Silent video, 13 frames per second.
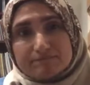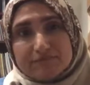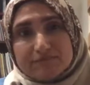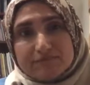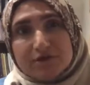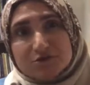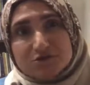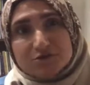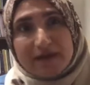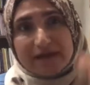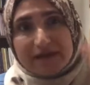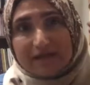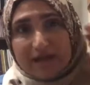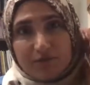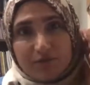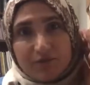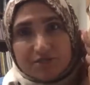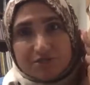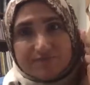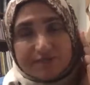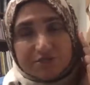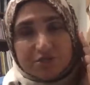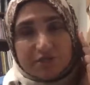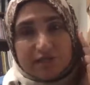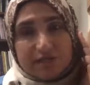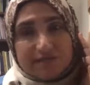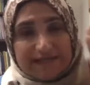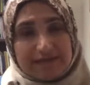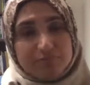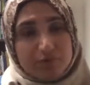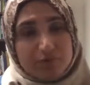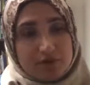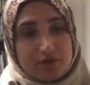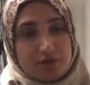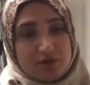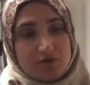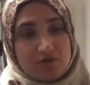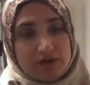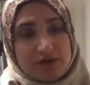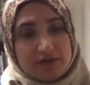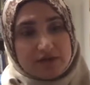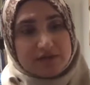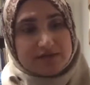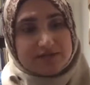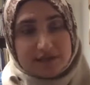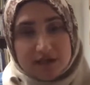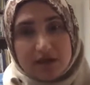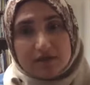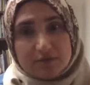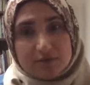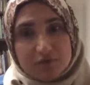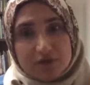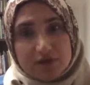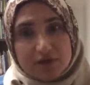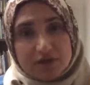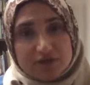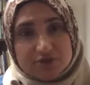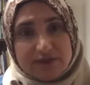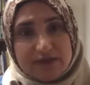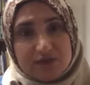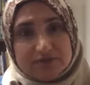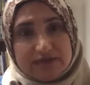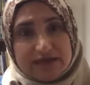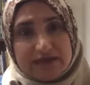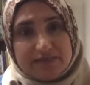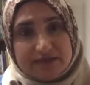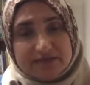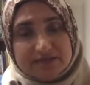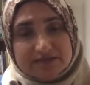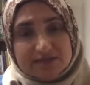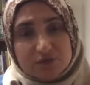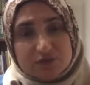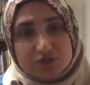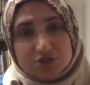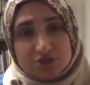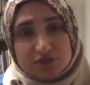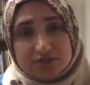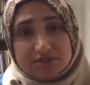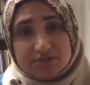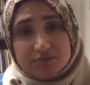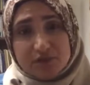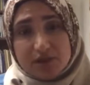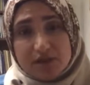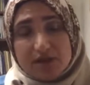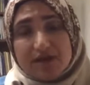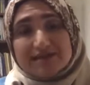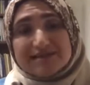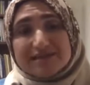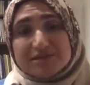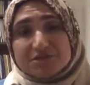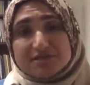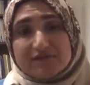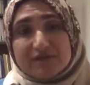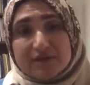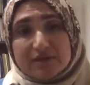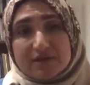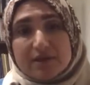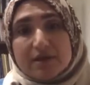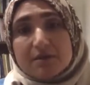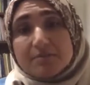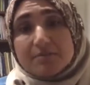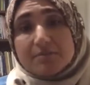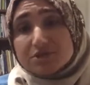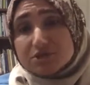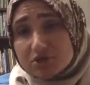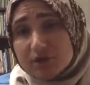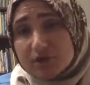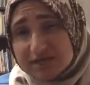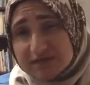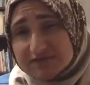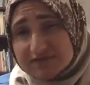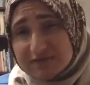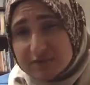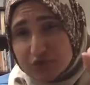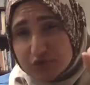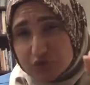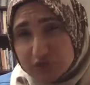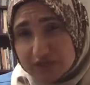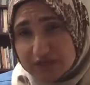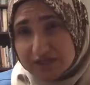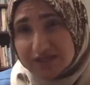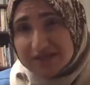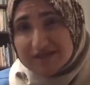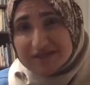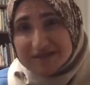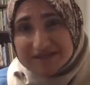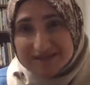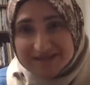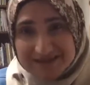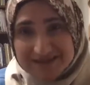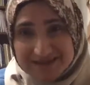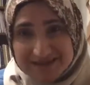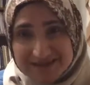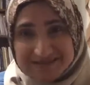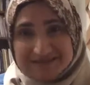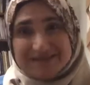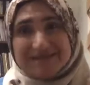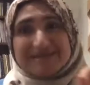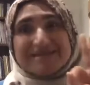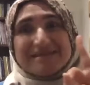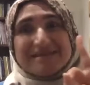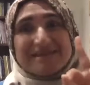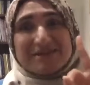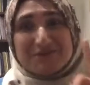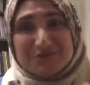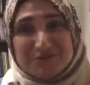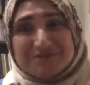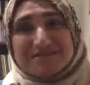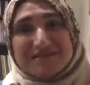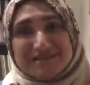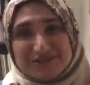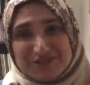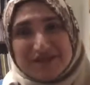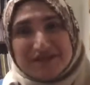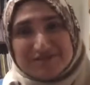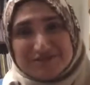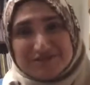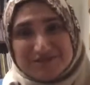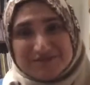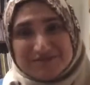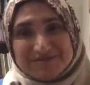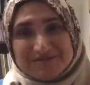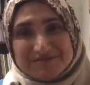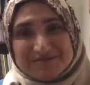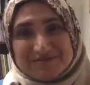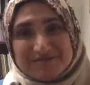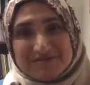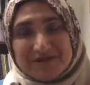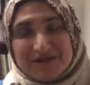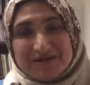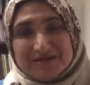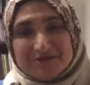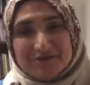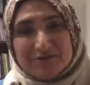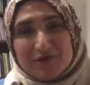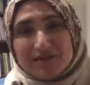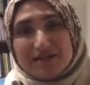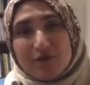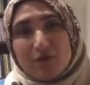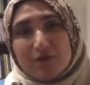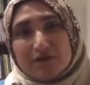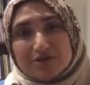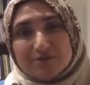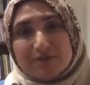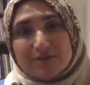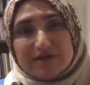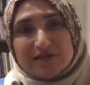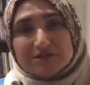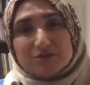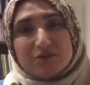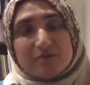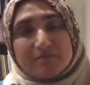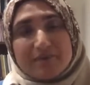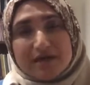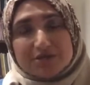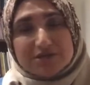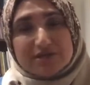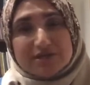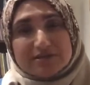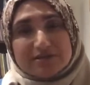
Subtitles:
You know, subhanAllah, I want to just mention an example. Right, the salah, the prayer, Allah subhanahu wa ta'ala mandates that we teach our kids to pray at age 7. But you know what? He gives him 3 years to get used to the change. Right? So look at how Allah subhanahu wa ta'ala is so compassionate